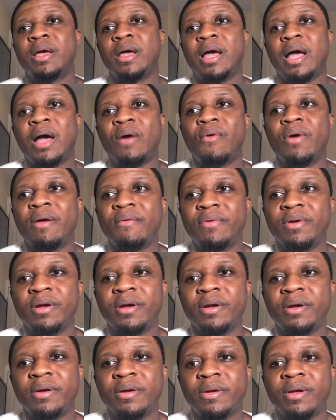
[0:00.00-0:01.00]

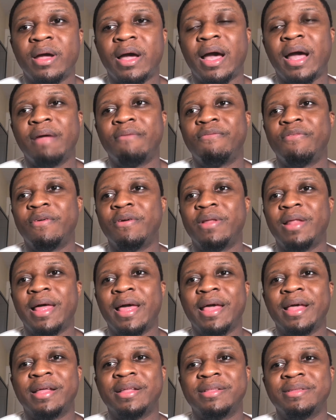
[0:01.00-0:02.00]
However, I feel
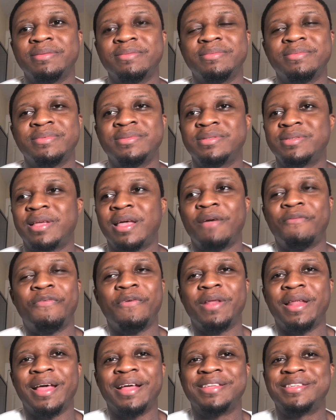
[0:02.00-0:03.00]
like
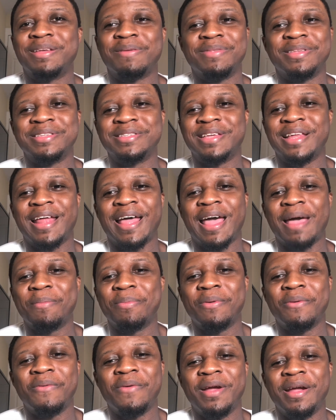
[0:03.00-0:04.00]
something's going to
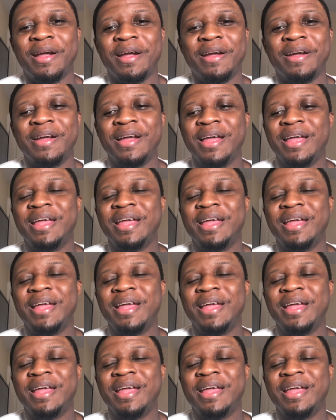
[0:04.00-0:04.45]
happen where